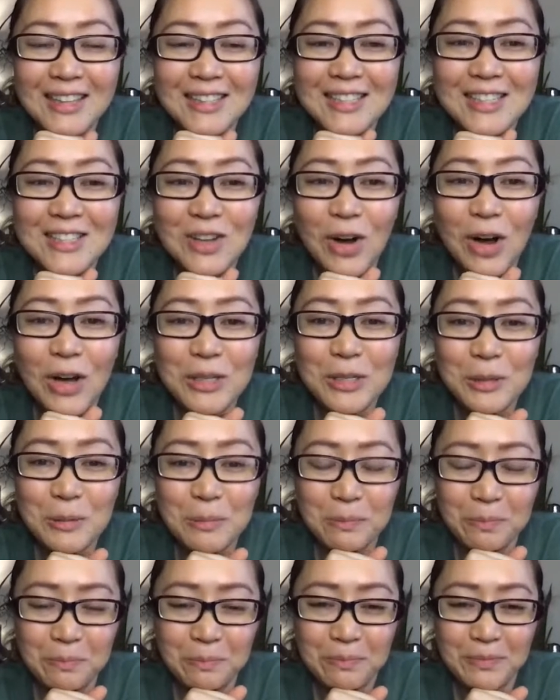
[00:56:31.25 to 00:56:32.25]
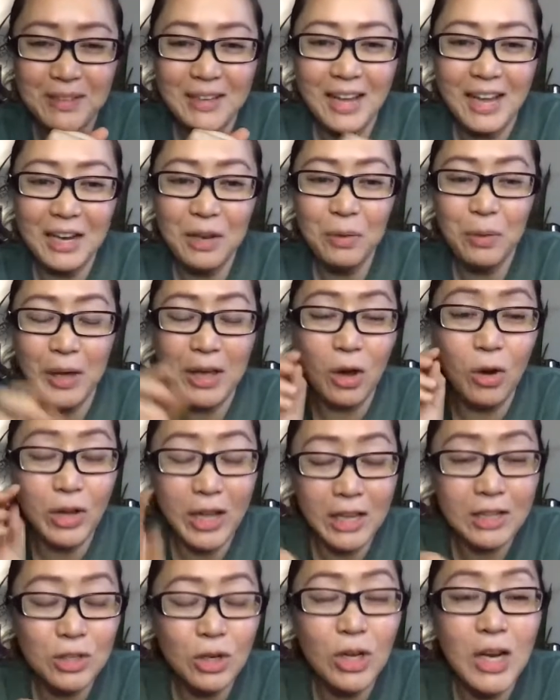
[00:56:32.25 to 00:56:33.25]
It's awesome. Anyway,
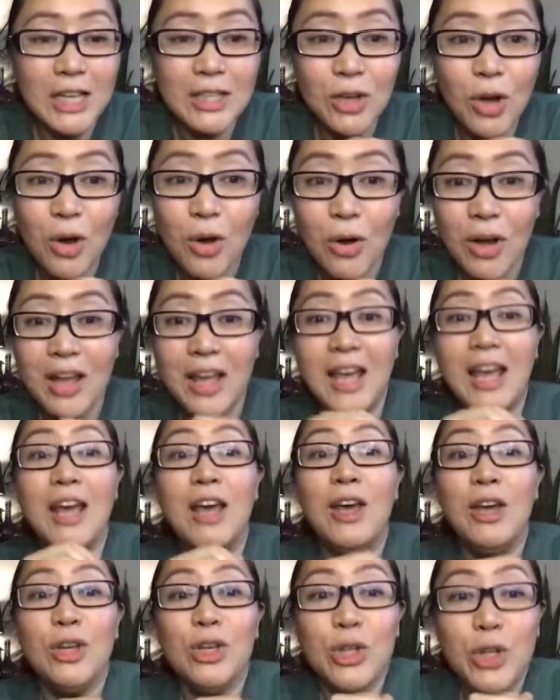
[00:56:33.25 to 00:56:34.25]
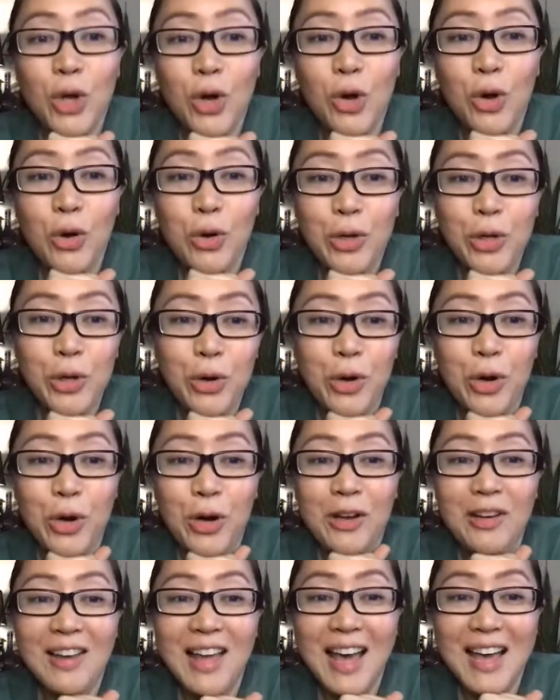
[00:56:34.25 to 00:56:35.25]
okay, so let's go. Show
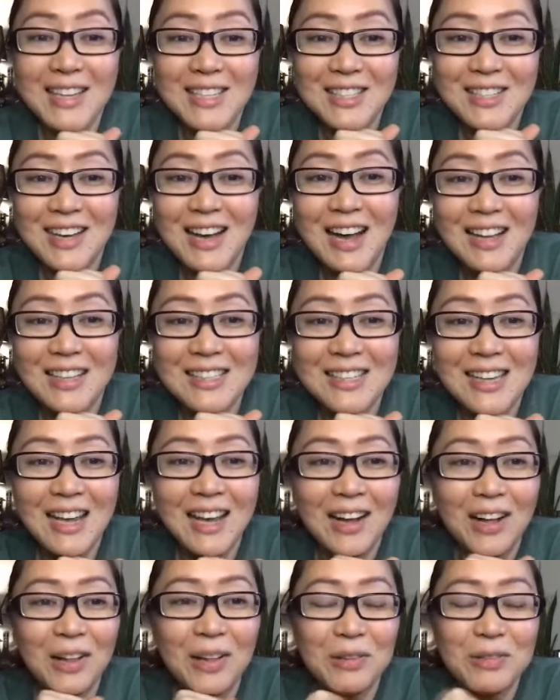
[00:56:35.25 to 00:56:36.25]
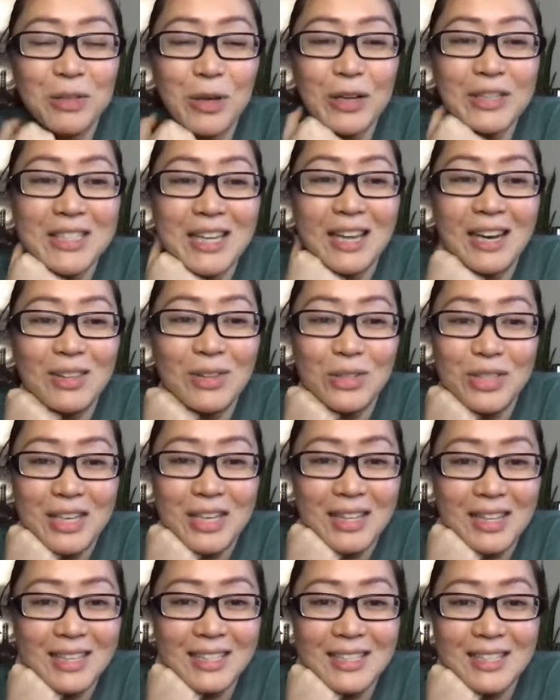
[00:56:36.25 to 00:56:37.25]
your last cocktail. So excited to see
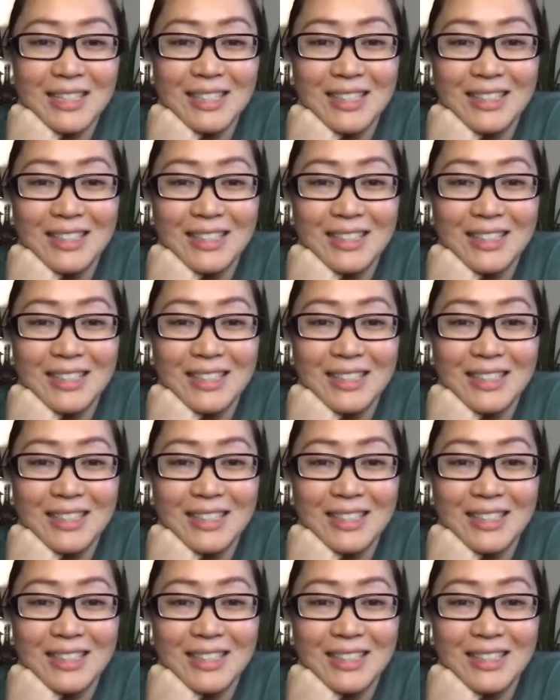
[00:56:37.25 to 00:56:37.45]
this.